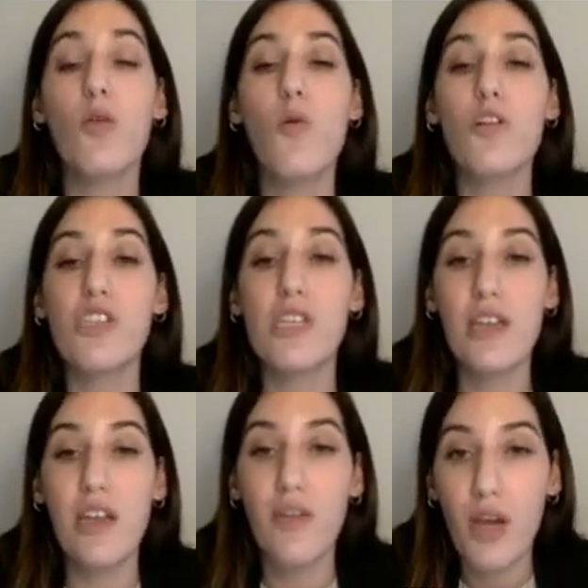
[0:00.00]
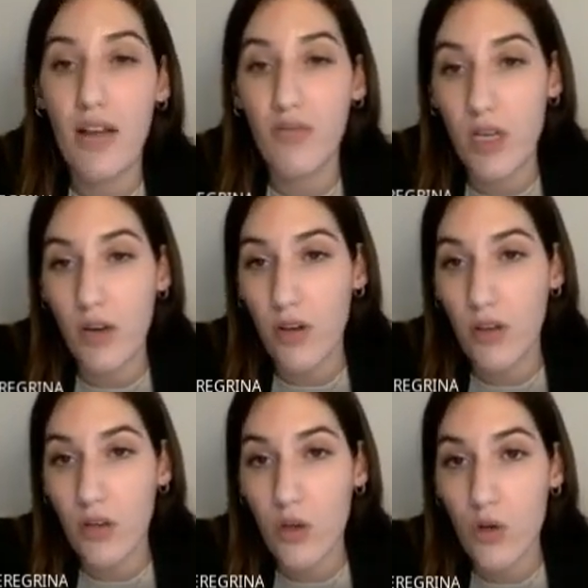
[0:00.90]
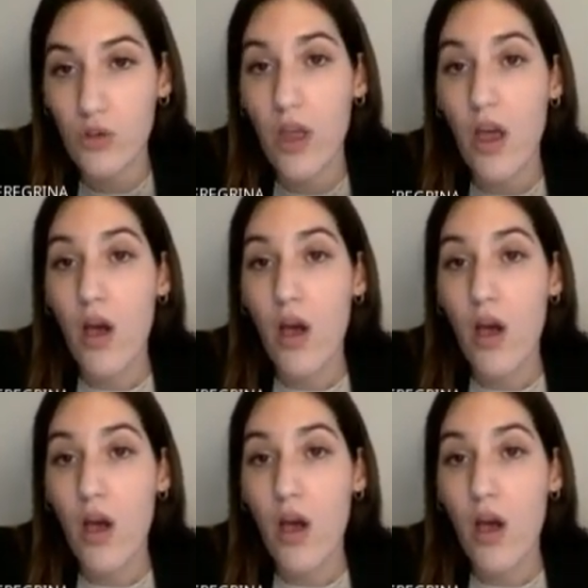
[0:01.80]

was significantly reduced